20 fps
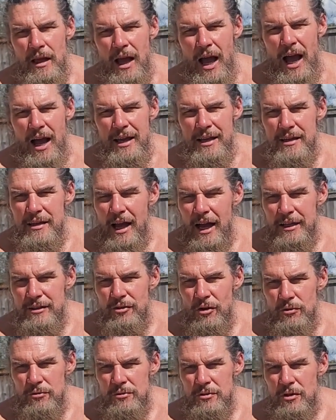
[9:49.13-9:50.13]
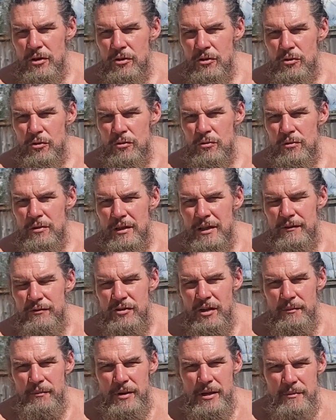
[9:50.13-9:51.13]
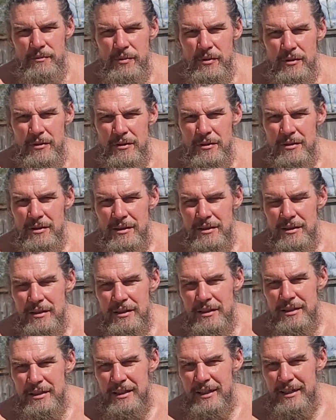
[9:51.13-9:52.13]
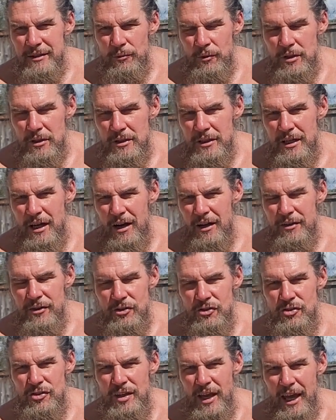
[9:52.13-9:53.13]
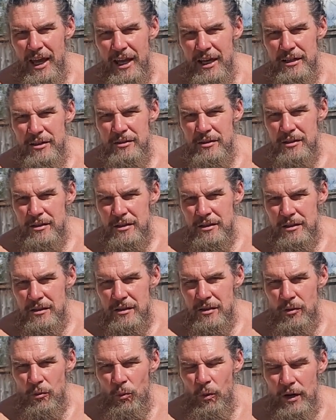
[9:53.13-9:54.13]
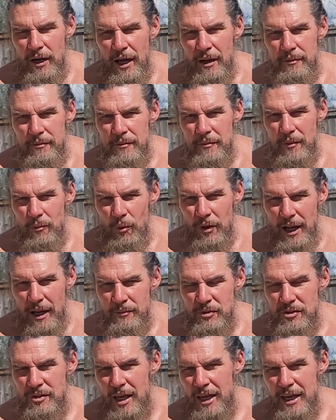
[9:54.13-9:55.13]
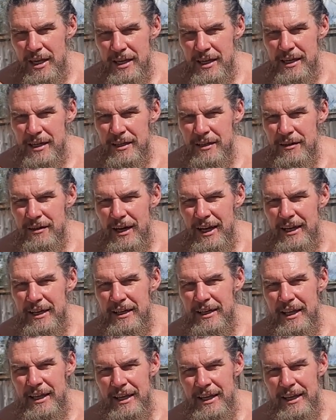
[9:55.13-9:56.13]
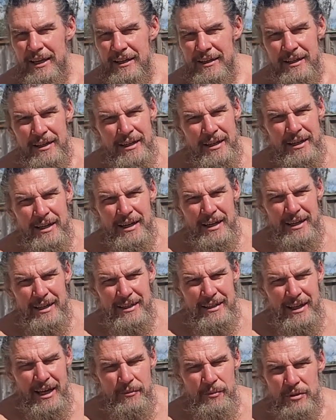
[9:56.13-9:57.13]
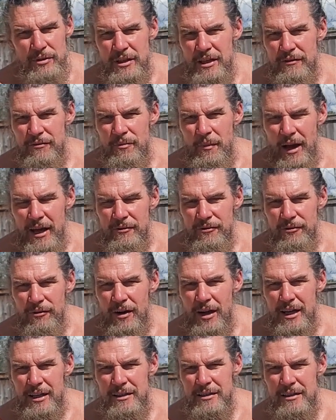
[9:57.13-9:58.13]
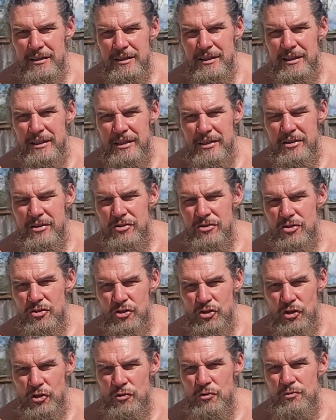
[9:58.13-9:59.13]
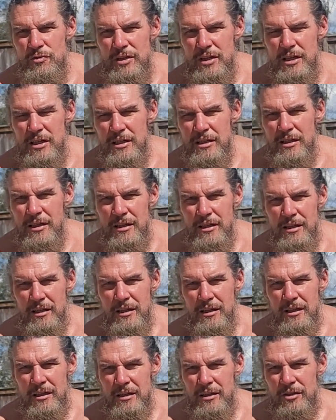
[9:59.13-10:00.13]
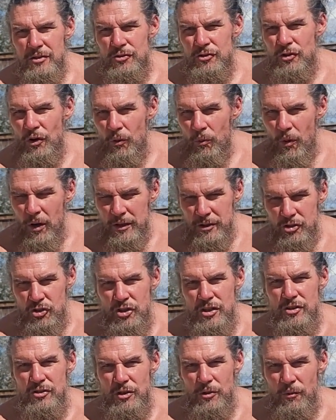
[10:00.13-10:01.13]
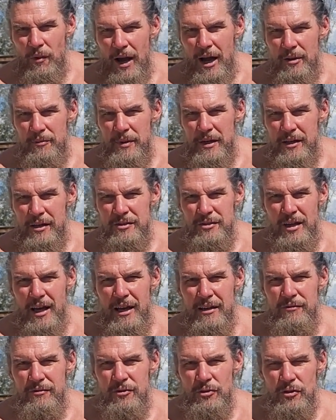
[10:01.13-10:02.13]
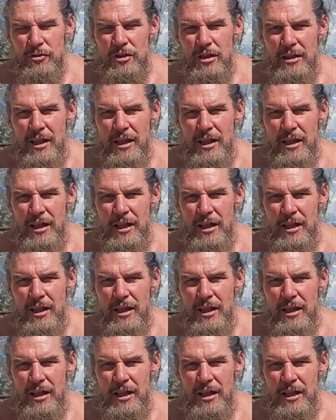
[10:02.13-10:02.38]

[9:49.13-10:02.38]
I don't know if some people can really understand what I'm saying here, and I believe my friend is tuned in to what she's around, because I've learned a